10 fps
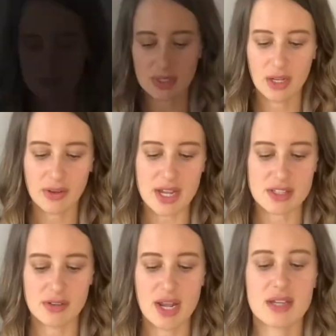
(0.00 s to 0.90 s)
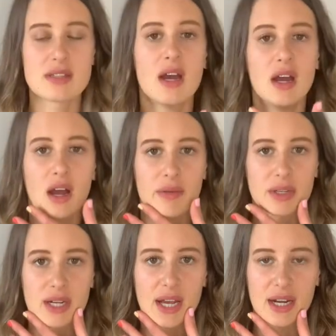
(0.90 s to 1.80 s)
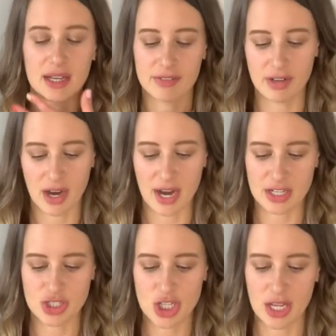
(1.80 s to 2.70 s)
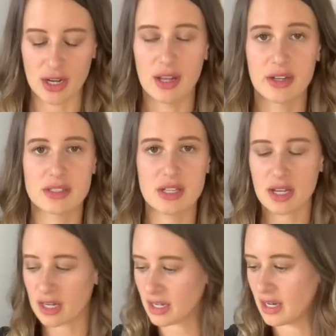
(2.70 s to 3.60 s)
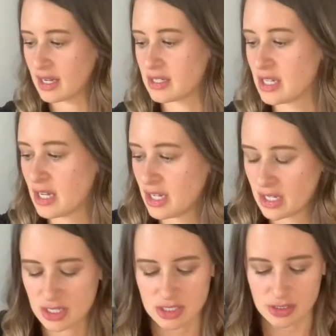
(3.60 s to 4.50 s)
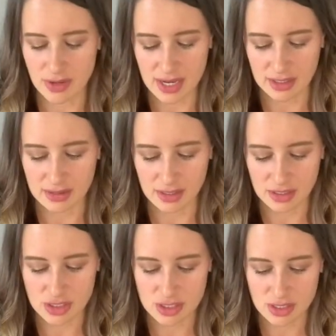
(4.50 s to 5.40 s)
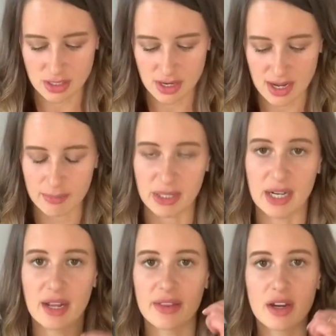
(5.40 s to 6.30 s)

Okay, so next I'm gonna kind of give her a chin, and it's not gonna connect to anything. It's just gonna kind of be another